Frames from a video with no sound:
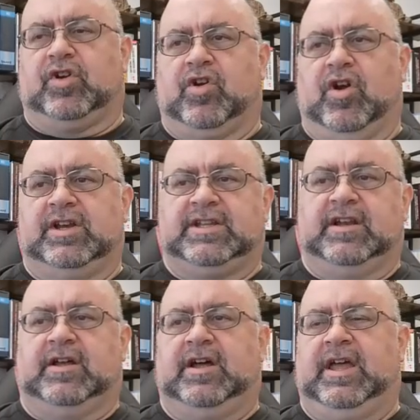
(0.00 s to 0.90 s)

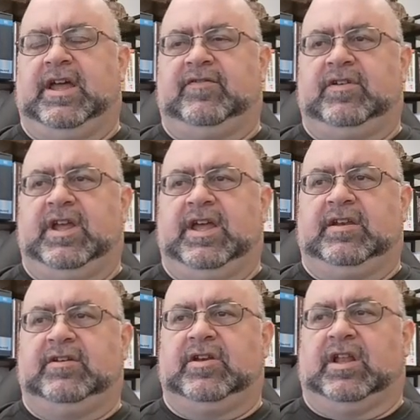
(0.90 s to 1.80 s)
and
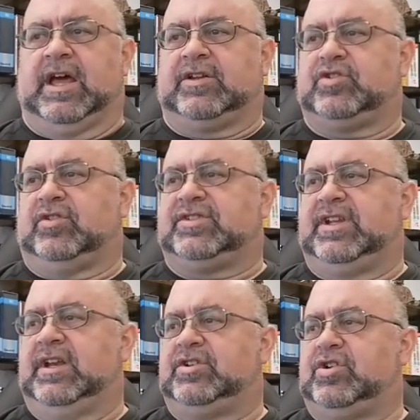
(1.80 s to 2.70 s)
electrical
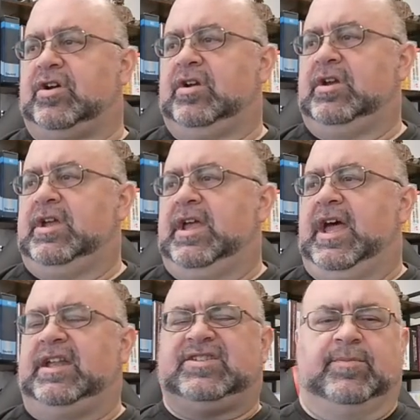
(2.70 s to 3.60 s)
signature. Had
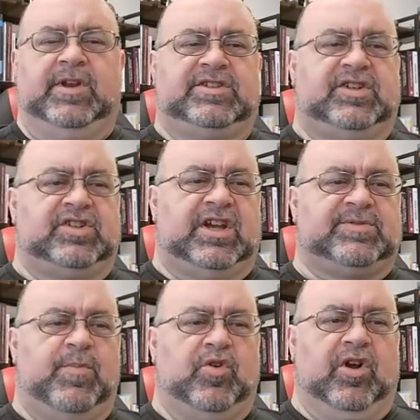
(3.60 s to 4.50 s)
somebody suggest motor current